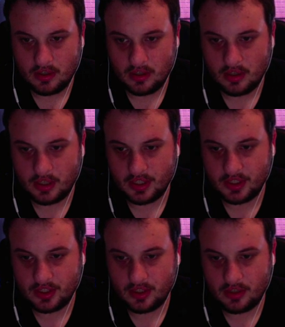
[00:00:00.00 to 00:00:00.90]
like
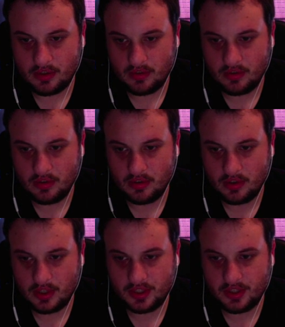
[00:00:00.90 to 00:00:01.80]
so.
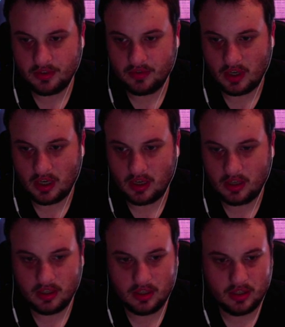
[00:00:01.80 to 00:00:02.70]
Let's do
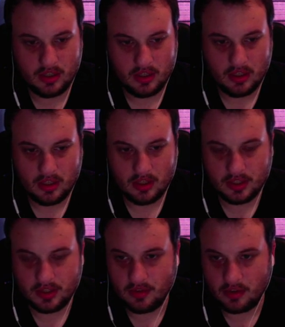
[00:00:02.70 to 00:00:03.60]

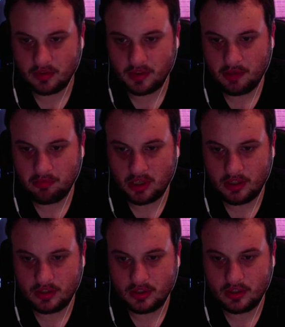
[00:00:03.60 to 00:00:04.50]
a green
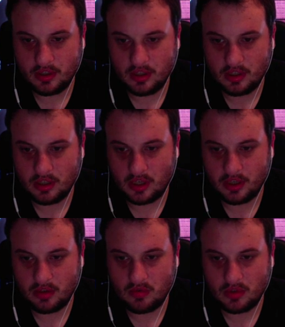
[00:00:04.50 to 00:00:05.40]
button. I
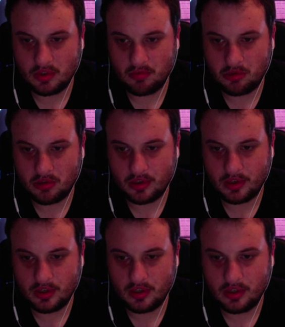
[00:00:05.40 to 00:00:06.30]
don't want the
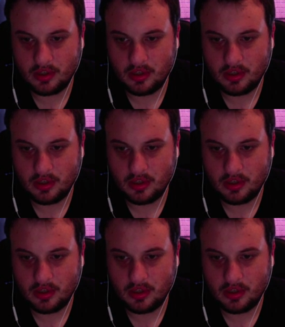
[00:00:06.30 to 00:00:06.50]
border.